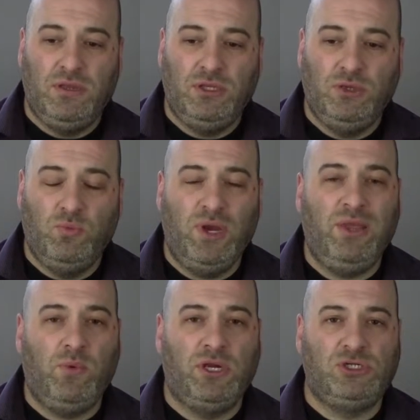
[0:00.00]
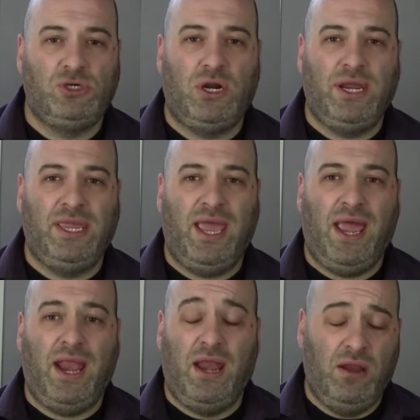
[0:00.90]
You really want to try,
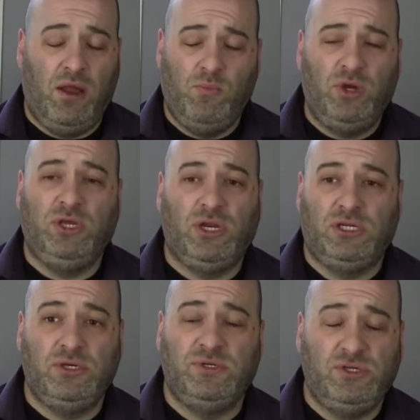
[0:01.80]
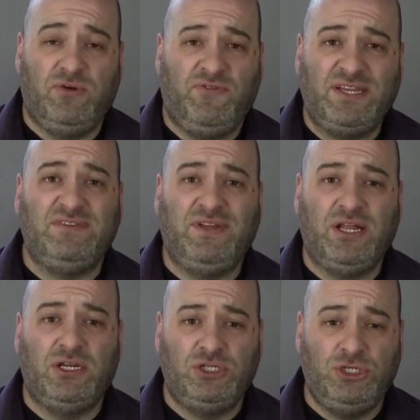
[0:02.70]
and what you're going to do is you're effectively
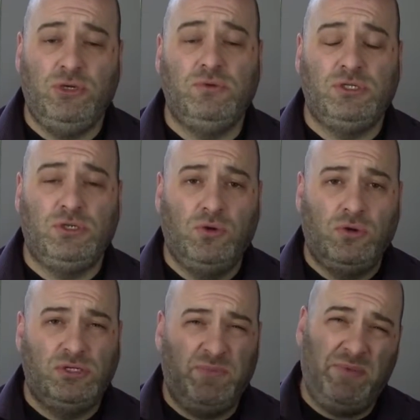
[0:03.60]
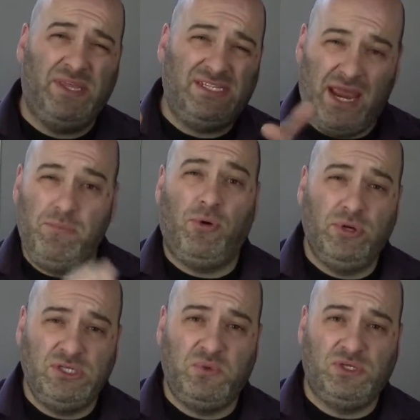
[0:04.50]
going to shoot do you remember the 10
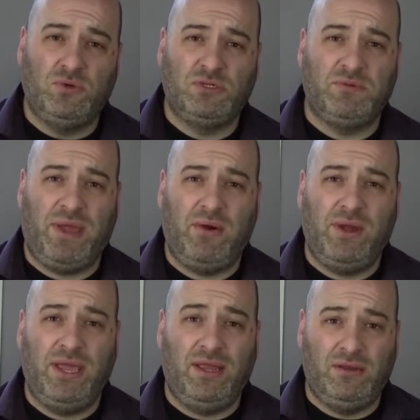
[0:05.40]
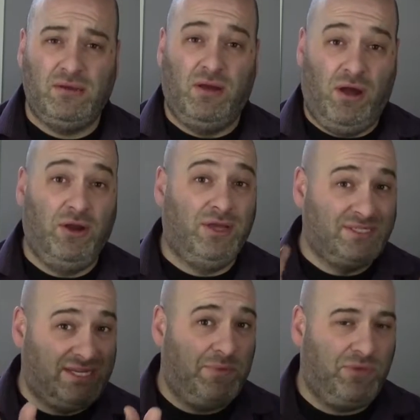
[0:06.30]
points we talked about on our
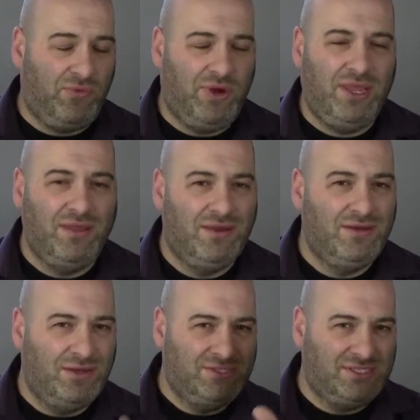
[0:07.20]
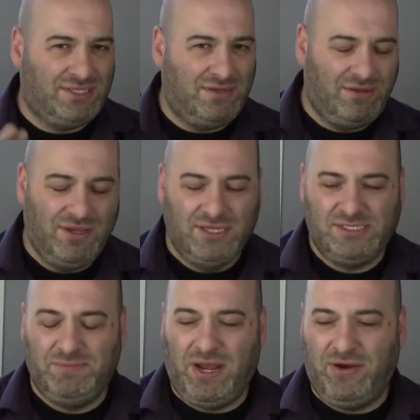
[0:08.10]
step 3? Notice the
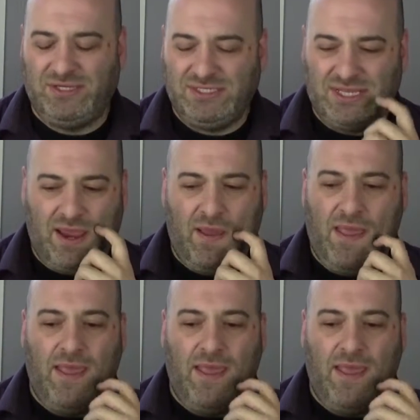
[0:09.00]
similarities there.